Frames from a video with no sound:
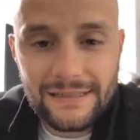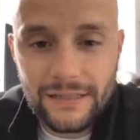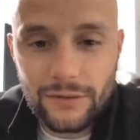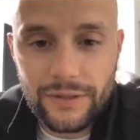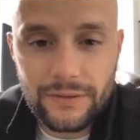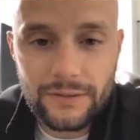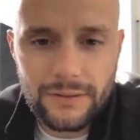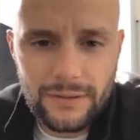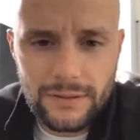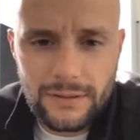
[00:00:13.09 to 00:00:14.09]
I know we
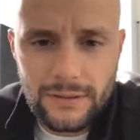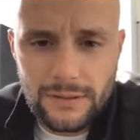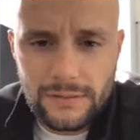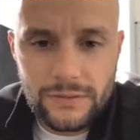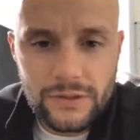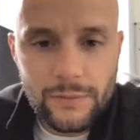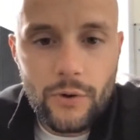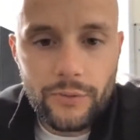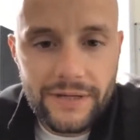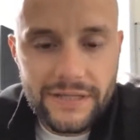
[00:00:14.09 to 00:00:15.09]

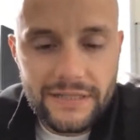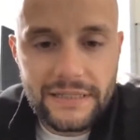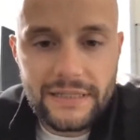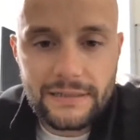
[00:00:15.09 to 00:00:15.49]
spoke recently,